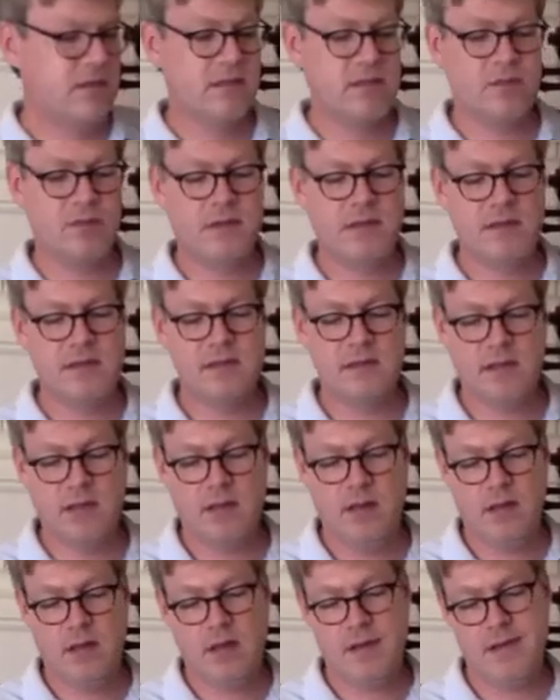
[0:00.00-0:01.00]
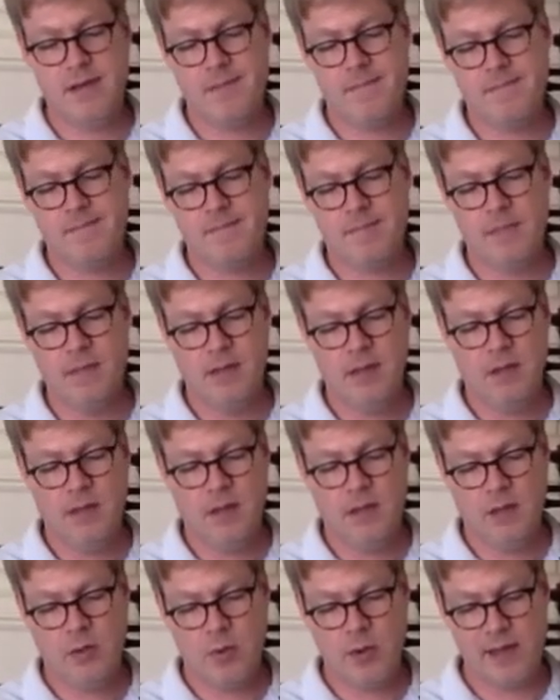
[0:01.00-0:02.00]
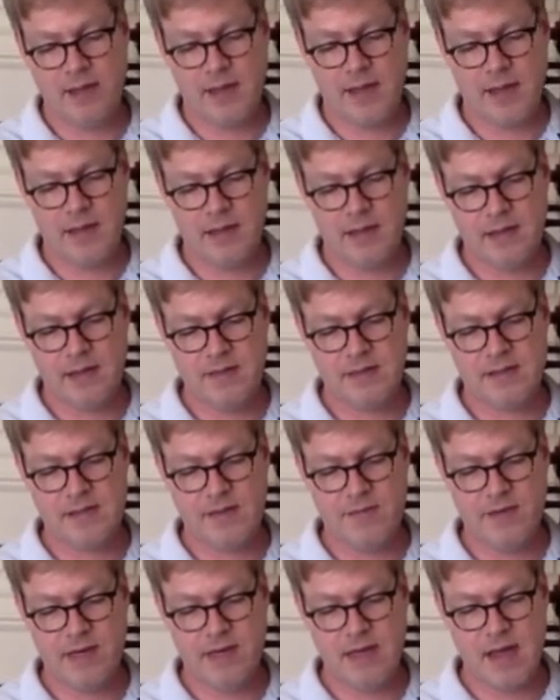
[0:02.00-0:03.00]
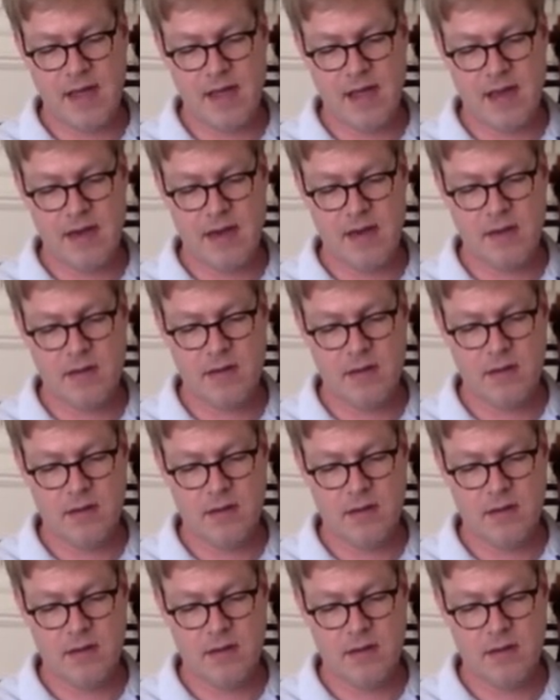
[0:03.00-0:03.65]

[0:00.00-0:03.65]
This one is quite light. It's 79